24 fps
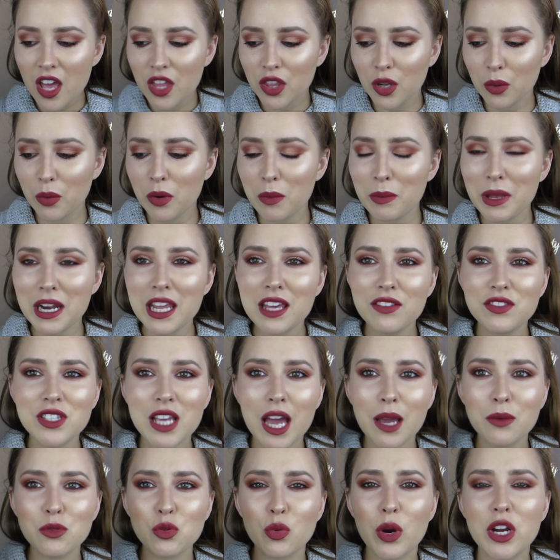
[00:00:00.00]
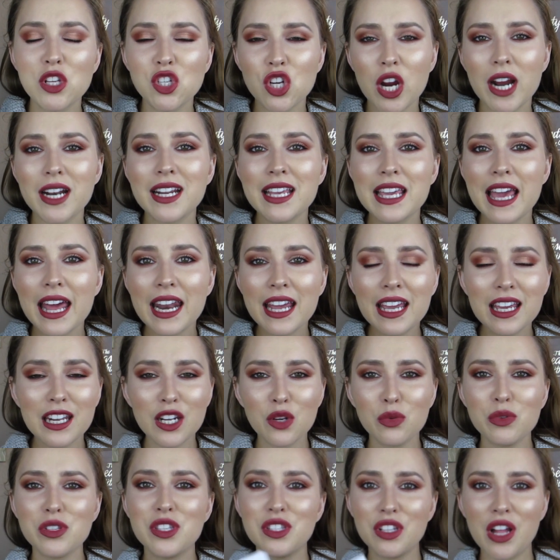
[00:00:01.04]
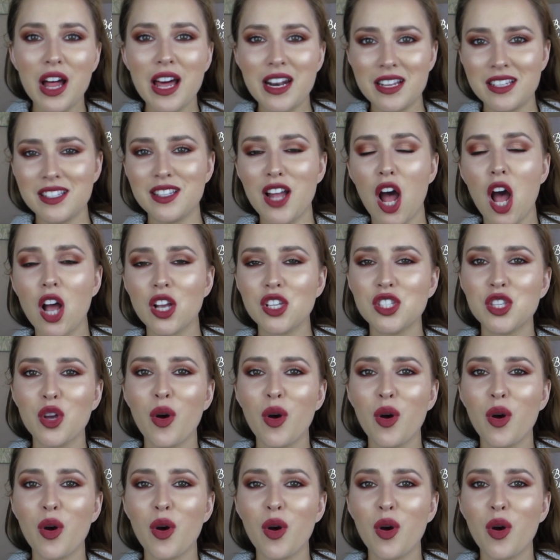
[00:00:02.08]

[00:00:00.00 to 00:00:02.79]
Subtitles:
There were many times where I tried to get it and it was still out of stock.